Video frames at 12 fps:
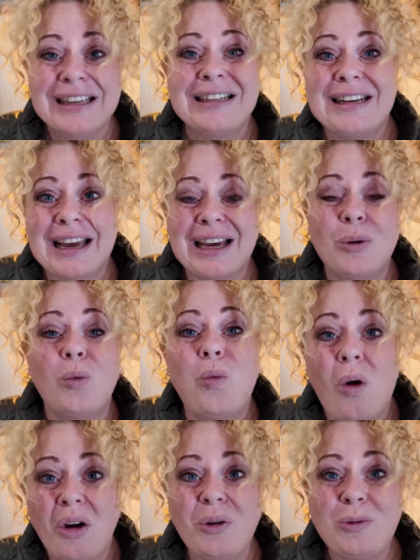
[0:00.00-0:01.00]
Now,
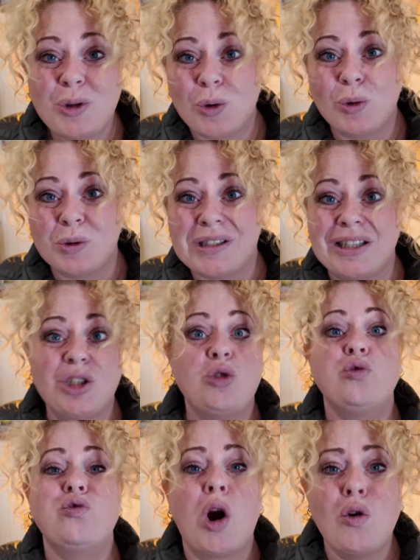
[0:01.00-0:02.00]
wild horses
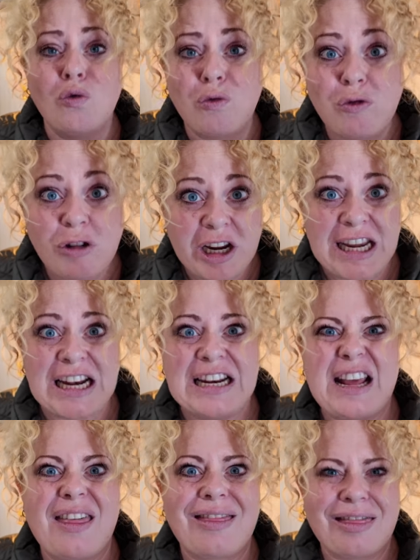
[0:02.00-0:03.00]
grow
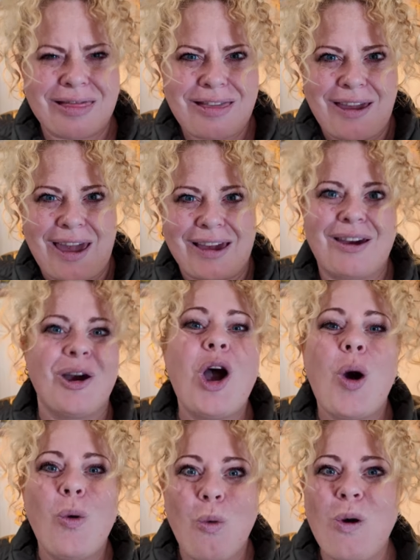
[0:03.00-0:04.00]
really thick
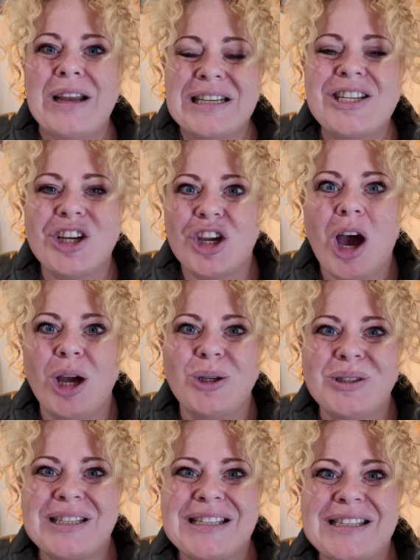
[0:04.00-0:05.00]
winter
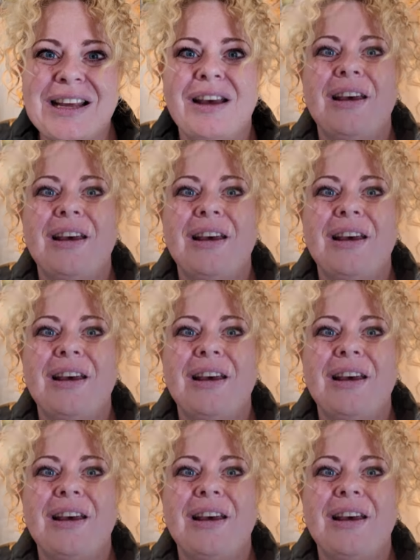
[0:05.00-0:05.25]
coats